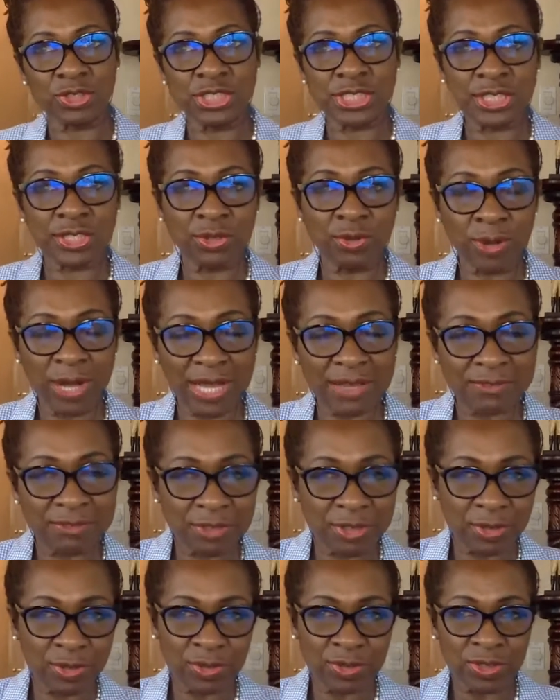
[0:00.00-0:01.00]

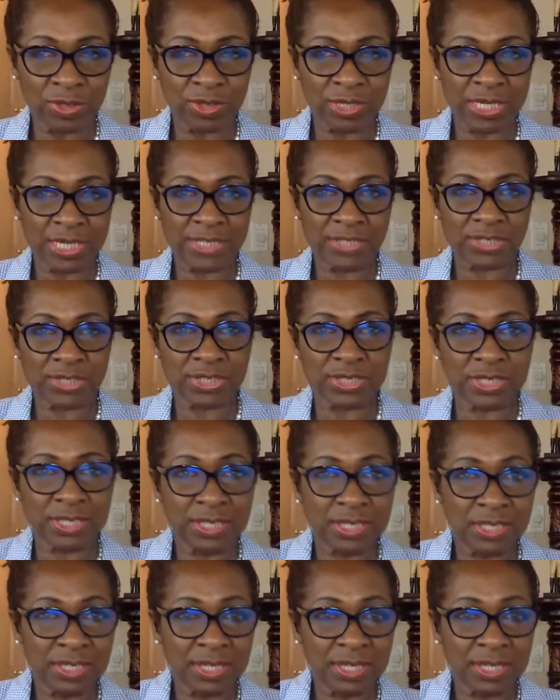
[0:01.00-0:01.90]
geographical location.